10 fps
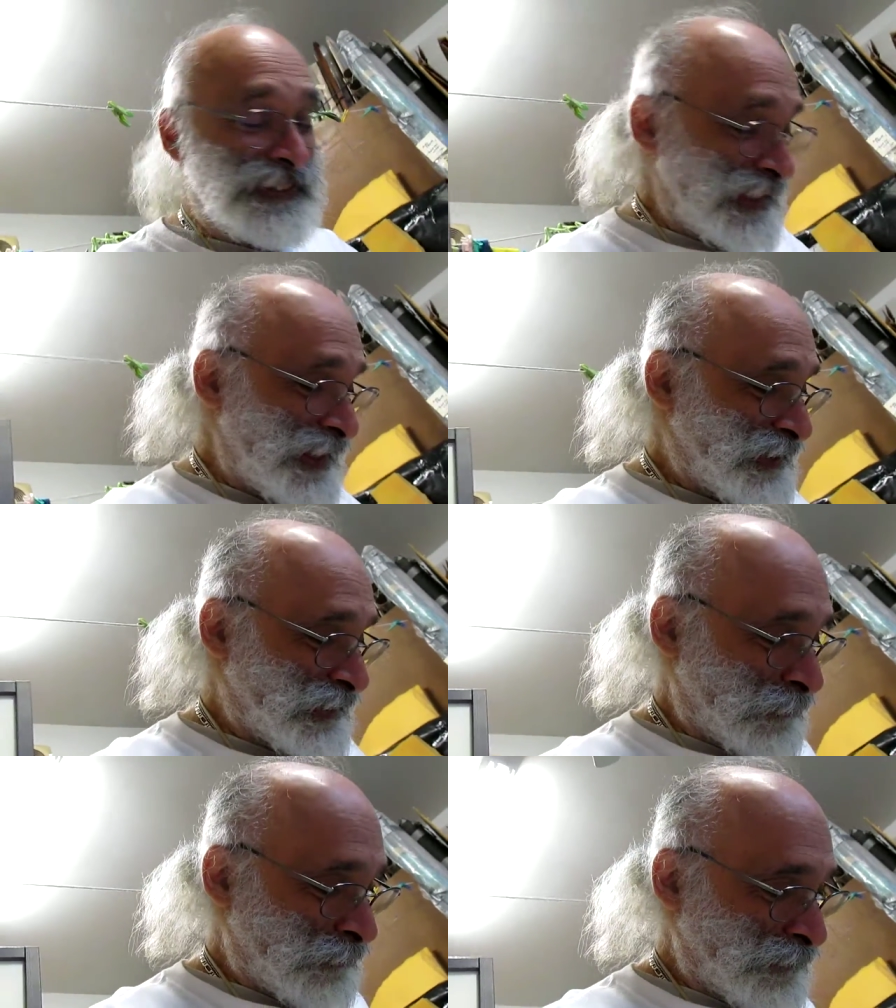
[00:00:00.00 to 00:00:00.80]

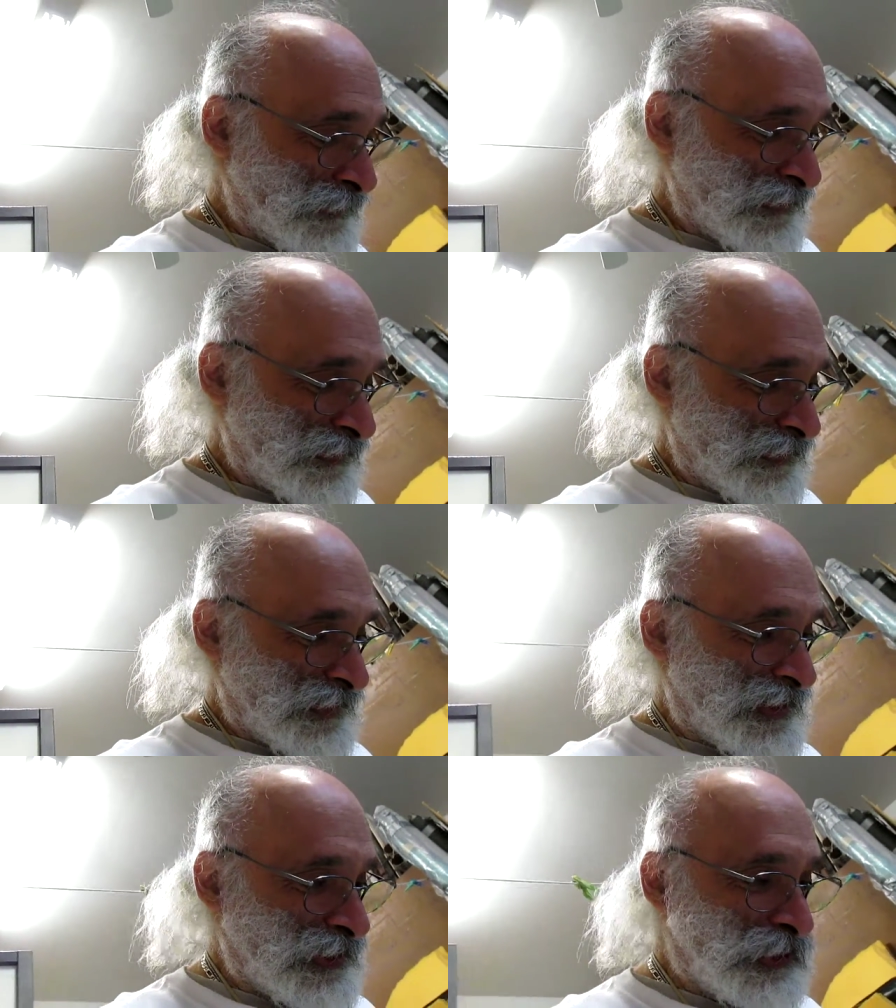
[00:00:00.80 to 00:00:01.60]
States
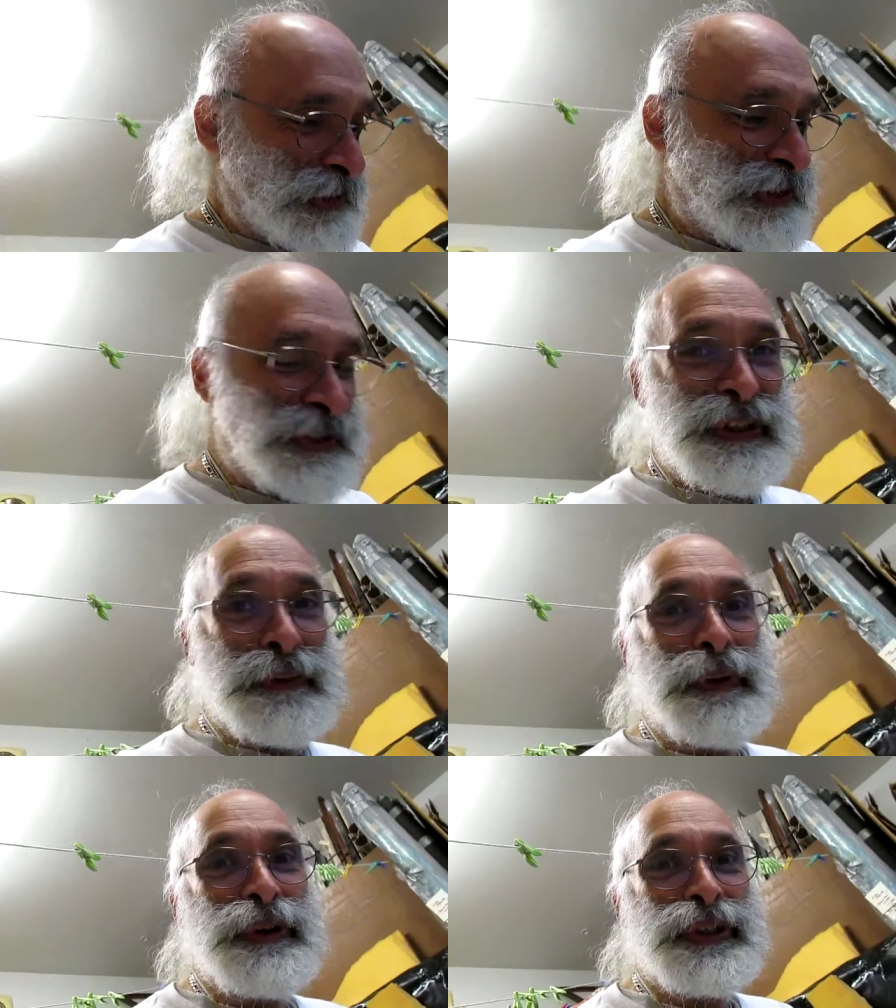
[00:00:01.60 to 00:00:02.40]
considered
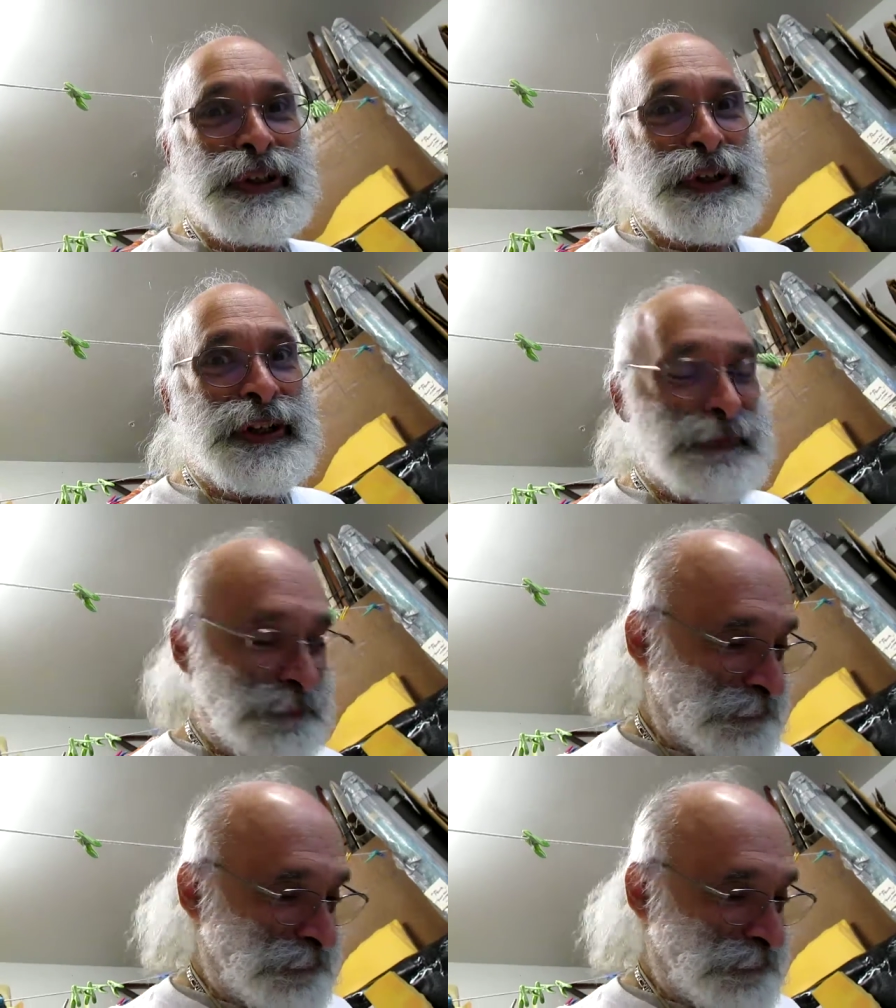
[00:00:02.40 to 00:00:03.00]
commercial art,